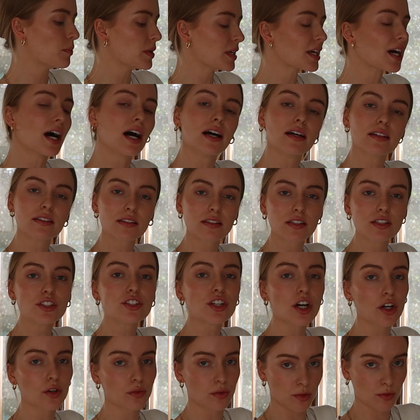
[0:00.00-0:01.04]
Because the
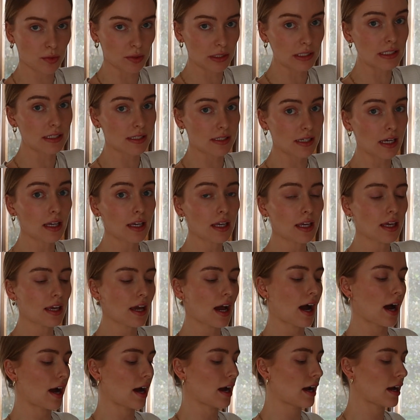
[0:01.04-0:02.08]
dough is really
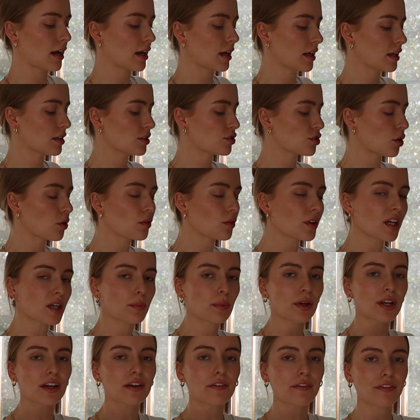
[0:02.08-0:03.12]
sticky, I don't like
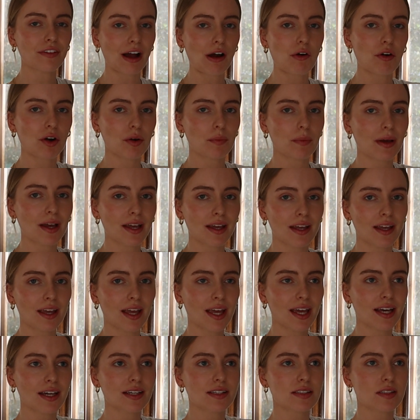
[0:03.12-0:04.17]
putting flour in my
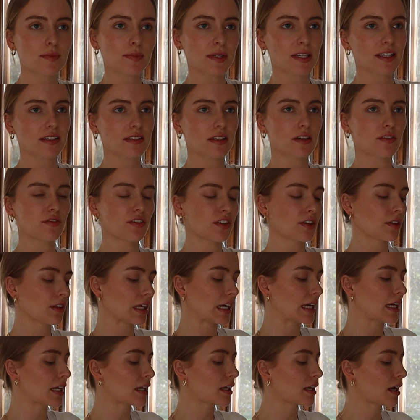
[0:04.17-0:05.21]
hands because I feel
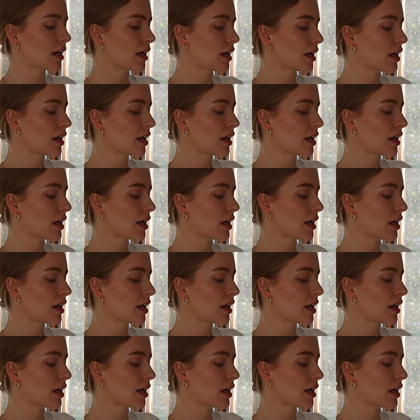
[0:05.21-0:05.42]
like